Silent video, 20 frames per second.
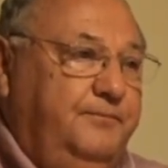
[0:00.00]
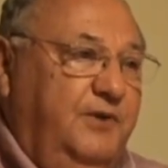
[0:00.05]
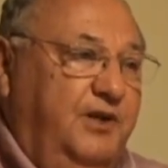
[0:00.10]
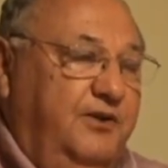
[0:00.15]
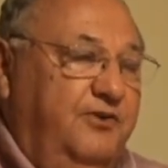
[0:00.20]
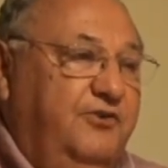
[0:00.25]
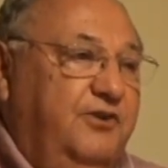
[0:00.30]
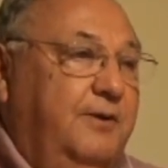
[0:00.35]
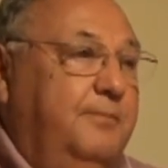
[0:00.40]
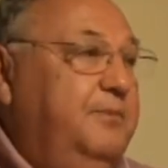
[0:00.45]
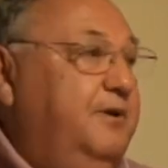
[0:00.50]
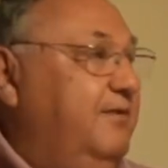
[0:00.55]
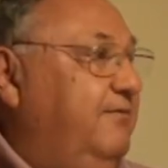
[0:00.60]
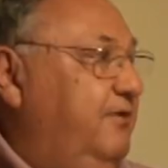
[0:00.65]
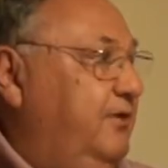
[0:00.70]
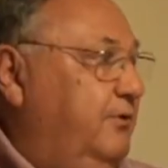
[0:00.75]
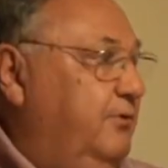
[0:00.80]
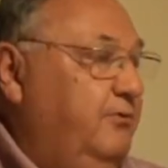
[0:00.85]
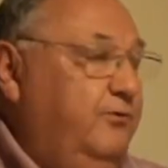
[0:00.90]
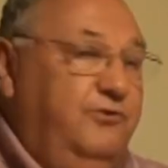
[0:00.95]
consumptive
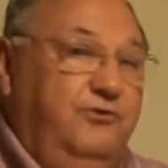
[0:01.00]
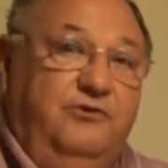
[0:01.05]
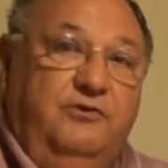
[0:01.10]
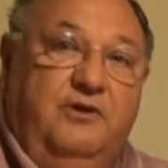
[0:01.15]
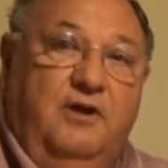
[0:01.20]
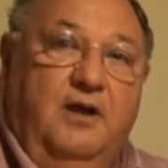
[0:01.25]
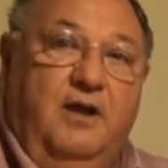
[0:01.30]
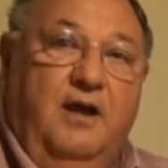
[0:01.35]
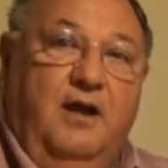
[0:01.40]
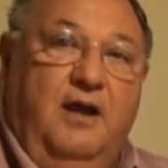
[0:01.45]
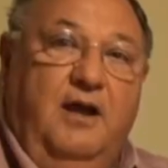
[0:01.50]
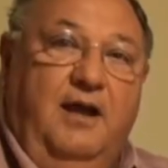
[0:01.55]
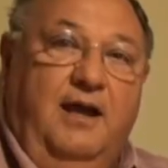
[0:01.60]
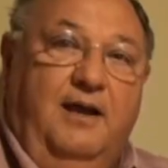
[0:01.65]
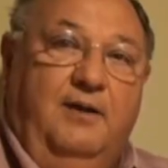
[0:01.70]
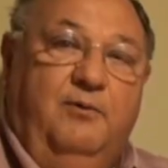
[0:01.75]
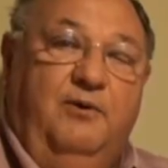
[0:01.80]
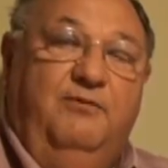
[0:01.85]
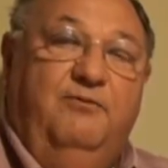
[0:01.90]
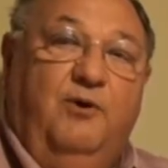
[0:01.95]
use,
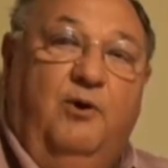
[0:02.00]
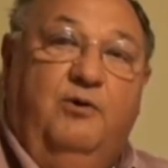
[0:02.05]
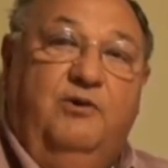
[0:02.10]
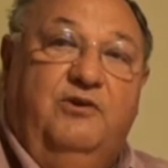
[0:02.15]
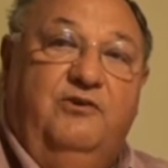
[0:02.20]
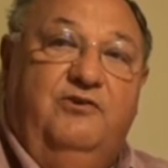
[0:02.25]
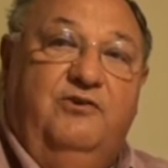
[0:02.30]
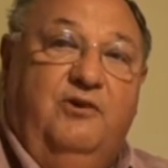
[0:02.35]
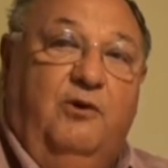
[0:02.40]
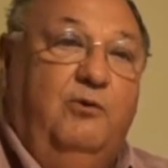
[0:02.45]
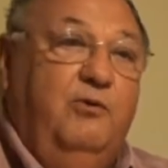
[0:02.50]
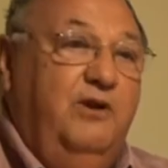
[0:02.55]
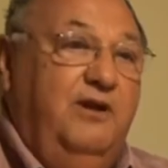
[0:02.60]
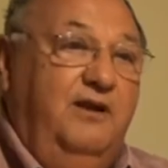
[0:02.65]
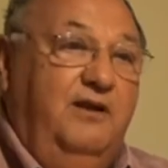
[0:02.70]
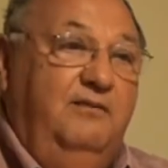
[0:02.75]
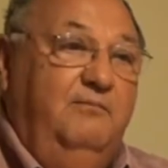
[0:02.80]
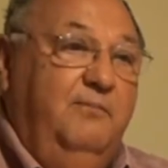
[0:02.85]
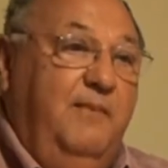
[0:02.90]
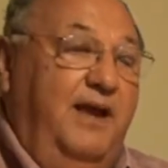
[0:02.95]
and we focused
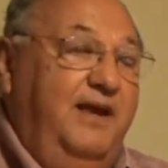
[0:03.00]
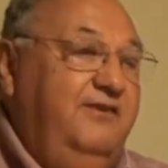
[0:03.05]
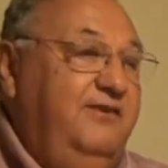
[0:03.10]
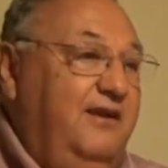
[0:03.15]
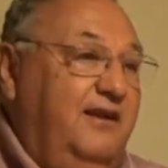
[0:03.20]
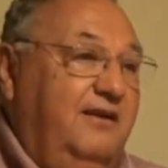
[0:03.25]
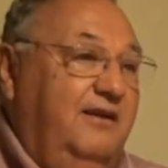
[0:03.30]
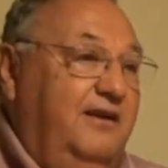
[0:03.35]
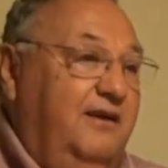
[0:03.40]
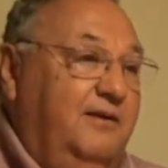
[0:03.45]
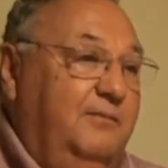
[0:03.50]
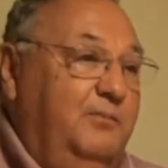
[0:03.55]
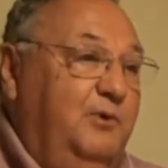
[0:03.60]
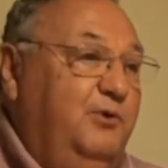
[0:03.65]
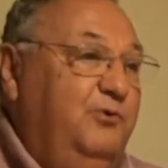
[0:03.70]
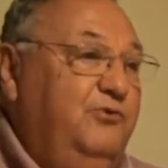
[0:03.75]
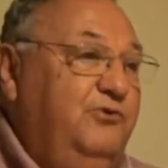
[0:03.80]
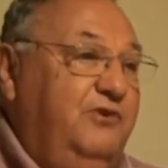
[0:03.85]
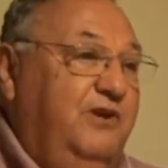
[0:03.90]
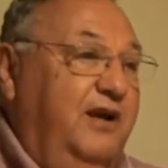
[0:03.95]
only basically on
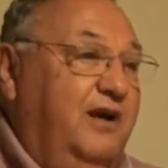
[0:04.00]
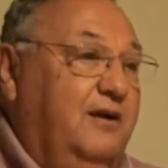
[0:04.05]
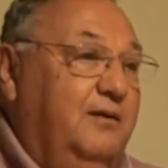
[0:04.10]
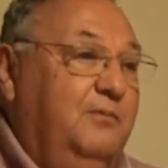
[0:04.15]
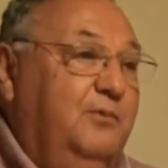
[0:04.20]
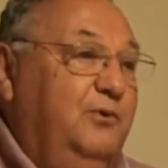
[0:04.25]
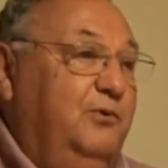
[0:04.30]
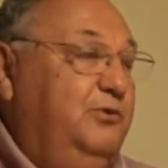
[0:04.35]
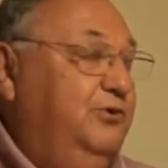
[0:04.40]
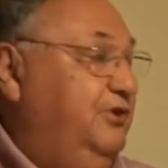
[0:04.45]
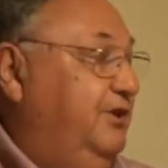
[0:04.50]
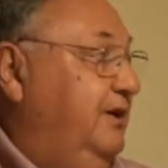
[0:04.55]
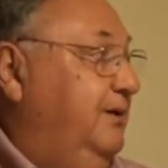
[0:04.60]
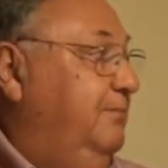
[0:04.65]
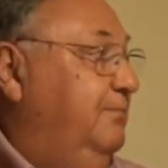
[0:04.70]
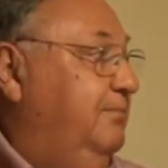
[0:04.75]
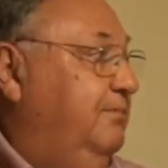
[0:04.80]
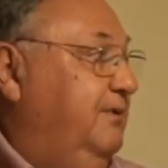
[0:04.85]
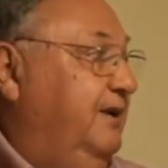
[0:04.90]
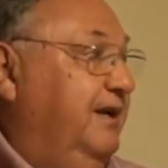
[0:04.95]
moose, caribou,
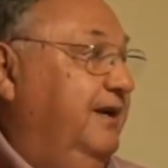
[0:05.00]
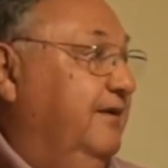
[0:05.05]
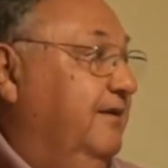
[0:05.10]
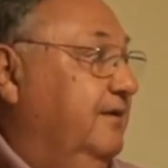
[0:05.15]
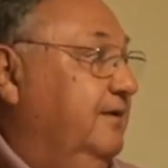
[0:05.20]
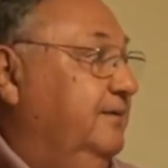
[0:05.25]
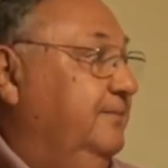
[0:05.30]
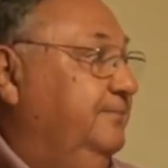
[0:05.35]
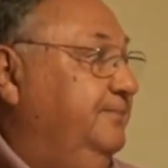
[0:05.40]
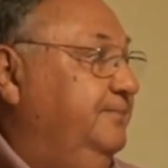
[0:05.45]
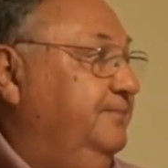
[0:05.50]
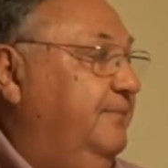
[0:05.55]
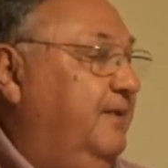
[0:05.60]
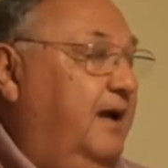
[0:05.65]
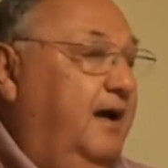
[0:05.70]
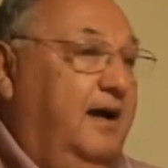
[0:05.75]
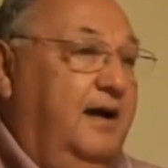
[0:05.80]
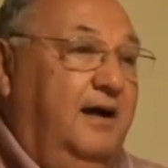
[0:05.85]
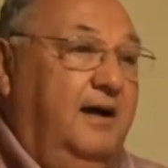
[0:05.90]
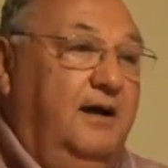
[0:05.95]
sheep, deer,
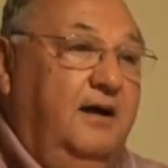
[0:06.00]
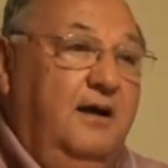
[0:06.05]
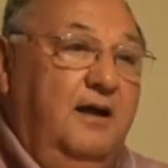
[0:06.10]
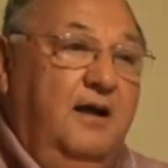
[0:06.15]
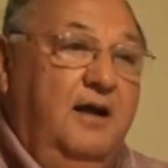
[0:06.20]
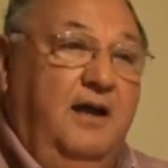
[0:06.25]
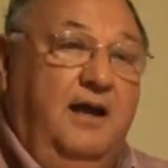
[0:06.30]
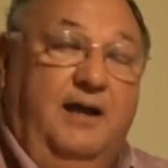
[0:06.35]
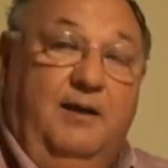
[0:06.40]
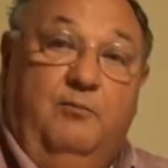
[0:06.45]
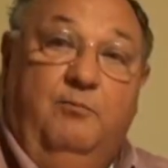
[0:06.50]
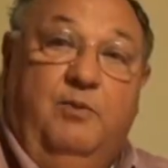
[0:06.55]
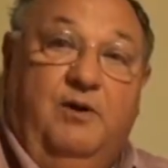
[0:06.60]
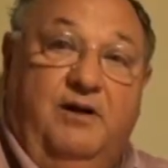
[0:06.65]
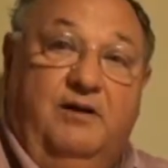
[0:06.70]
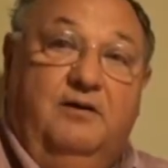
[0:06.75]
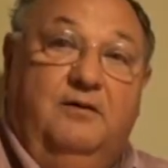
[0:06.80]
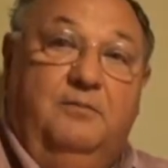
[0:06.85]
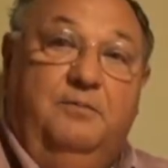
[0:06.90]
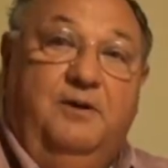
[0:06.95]
uh, and
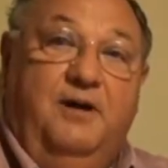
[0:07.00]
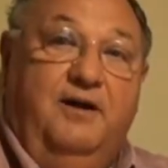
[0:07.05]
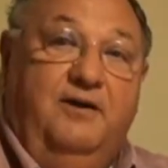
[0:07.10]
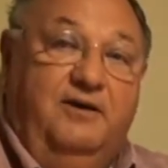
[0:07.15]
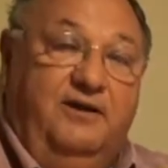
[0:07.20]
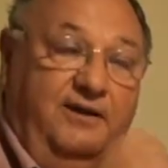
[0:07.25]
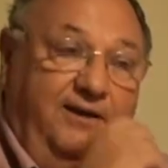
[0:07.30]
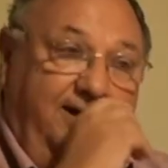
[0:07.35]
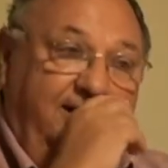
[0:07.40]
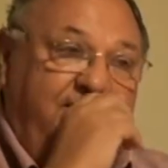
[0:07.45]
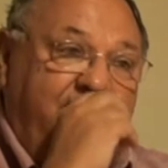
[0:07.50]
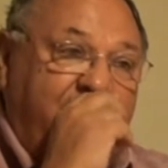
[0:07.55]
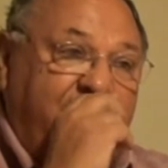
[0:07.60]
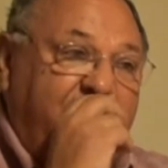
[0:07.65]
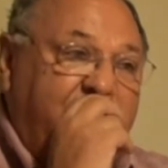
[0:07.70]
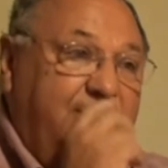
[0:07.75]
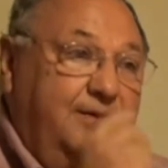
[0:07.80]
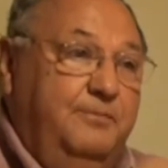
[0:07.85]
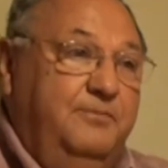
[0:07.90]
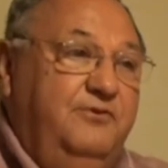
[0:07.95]
predator-prey
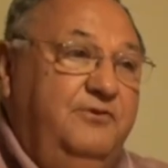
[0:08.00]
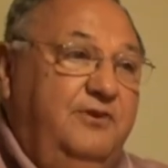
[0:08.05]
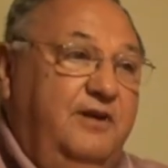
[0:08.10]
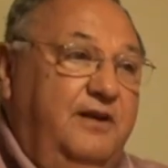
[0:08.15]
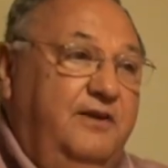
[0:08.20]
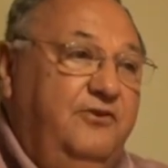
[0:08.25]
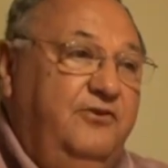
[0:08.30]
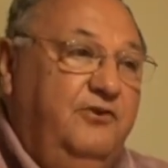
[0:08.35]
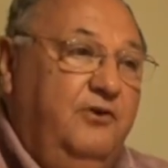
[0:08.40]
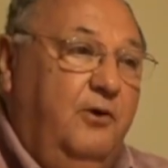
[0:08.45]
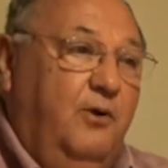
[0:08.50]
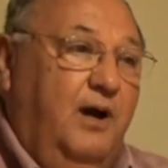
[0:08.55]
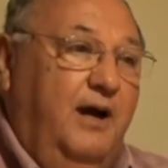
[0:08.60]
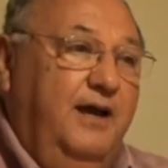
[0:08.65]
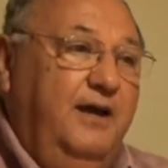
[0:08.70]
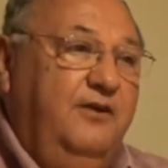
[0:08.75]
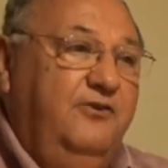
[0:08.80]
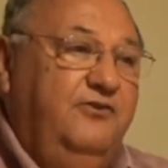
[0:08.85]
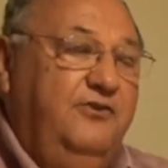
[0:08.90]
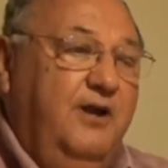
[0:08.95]
relationships. And so
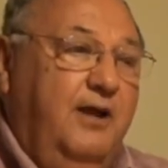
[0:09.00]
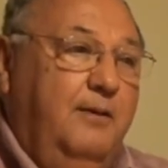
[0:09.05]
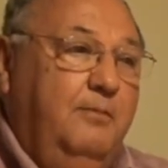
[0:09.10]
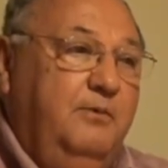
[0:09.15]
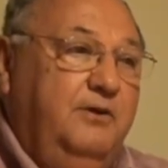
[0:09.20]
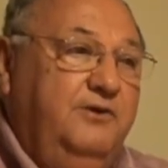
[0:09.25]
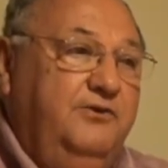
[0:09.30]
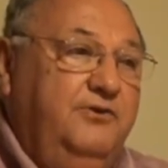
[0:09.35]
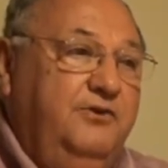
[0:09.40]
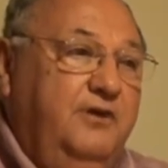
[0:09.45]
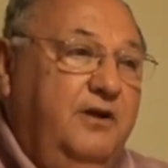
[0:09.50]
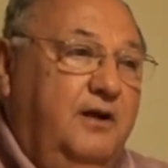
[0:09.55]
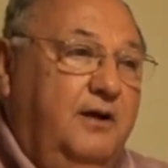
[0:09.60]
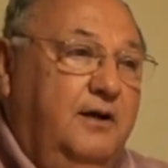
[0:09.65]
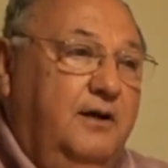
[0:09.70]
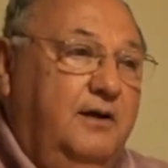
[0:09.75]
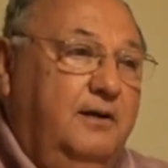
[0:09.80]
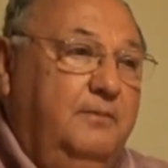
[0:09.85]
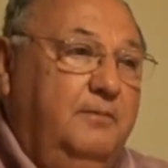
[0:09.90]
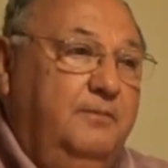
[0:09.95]
I established a
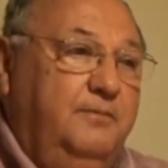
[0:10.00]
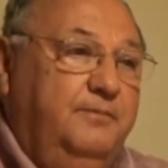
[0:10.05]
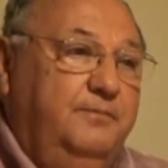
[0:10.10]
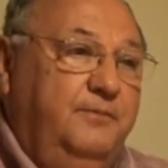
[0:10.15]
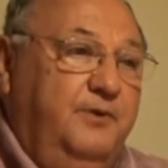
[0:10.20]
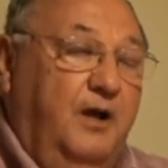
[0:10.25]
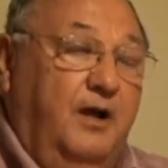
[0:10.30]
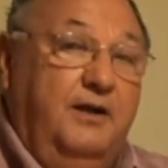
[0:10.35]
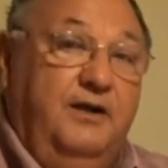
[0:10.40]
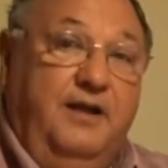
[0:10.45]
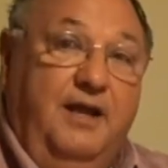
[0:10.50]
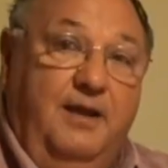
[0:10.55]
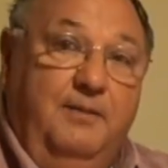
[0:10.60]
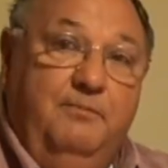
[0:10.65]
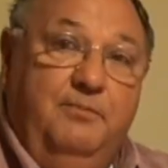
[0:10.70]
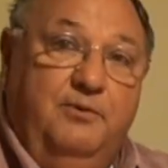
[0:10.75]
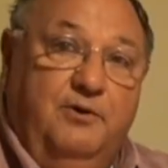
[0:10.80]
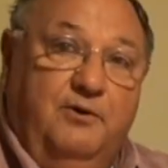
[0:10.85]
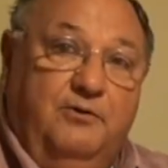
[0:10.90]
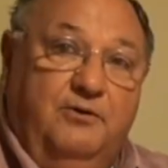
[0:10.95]
uh,
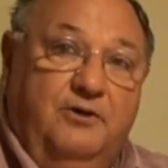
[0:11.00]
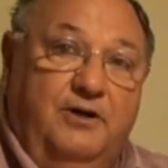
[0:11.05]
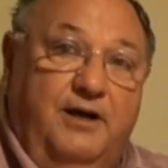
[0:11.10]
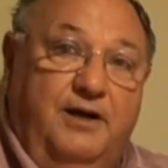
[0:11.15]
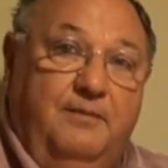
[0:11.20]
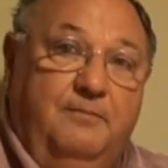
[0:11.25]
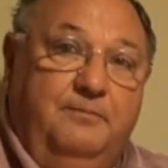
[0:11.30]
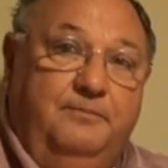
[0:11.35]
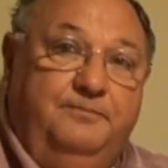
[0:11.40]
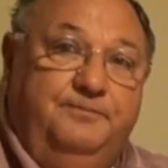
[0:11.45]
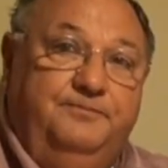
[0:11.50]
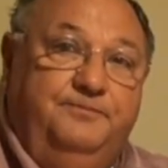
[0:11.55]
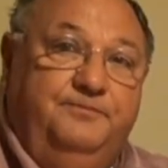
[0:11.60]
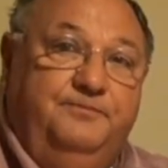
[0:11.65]
non-game program.